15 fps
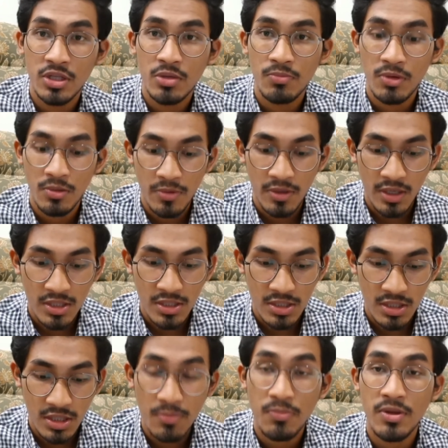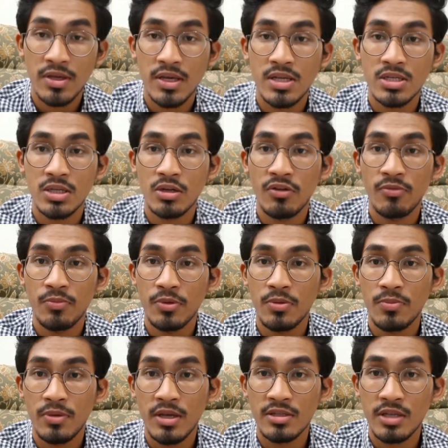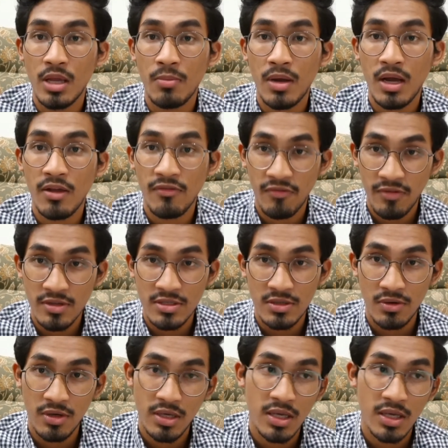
implication of Ppsmi first.